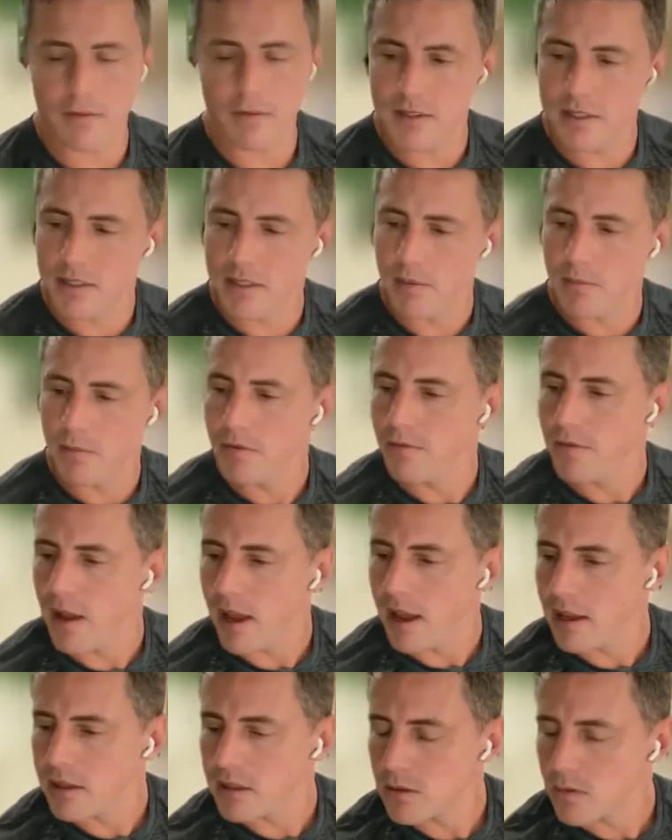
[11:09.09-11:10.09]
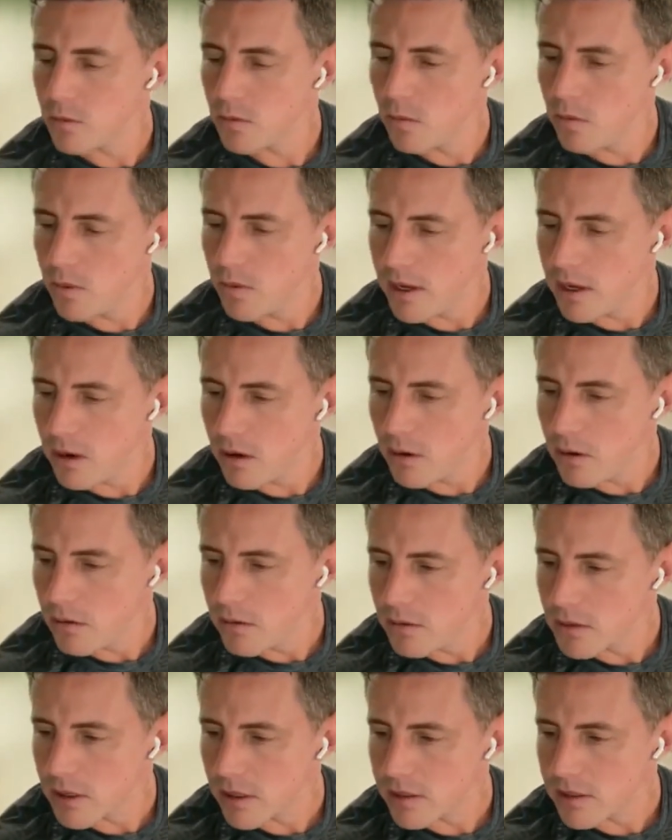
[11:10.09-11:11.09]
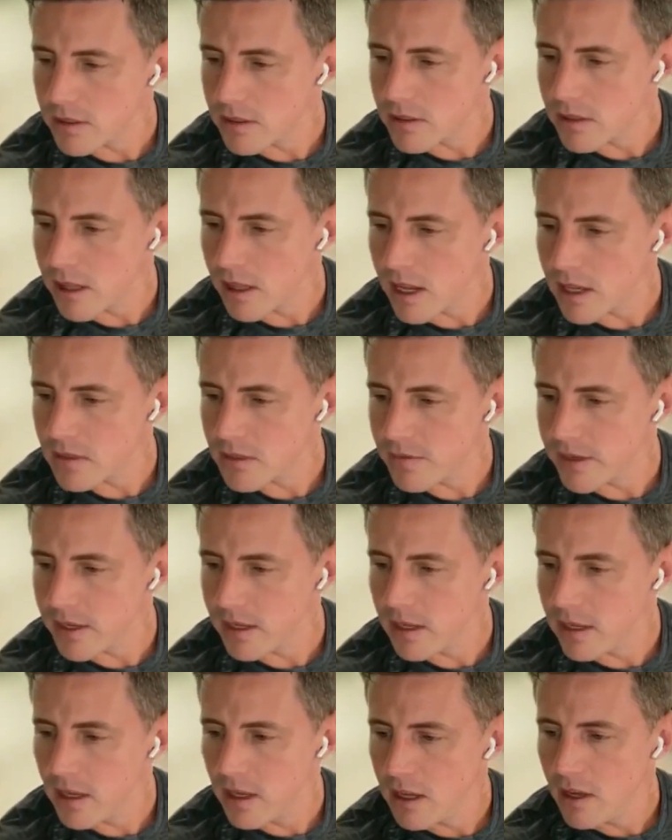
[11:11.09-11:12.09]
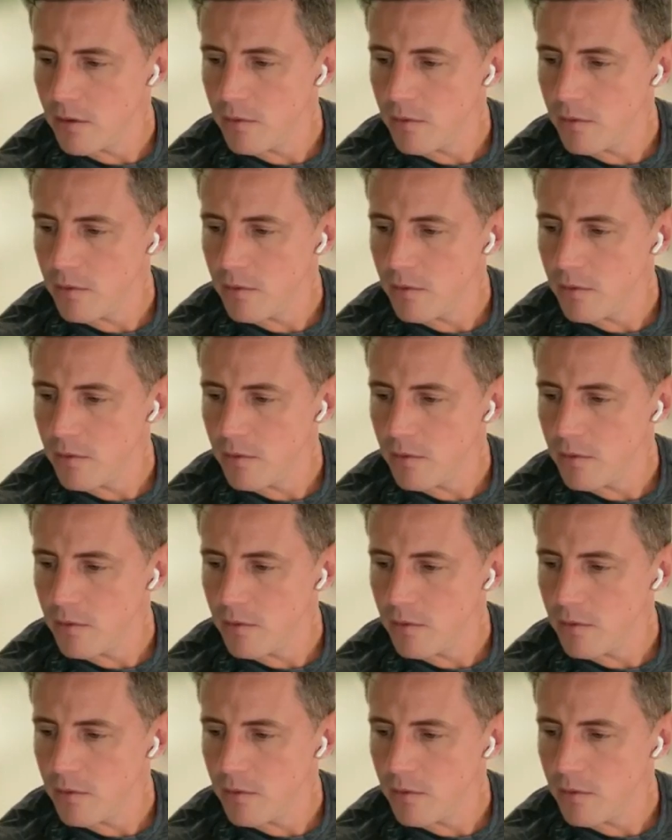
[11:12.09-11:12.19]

other step with that as well, so just last thing,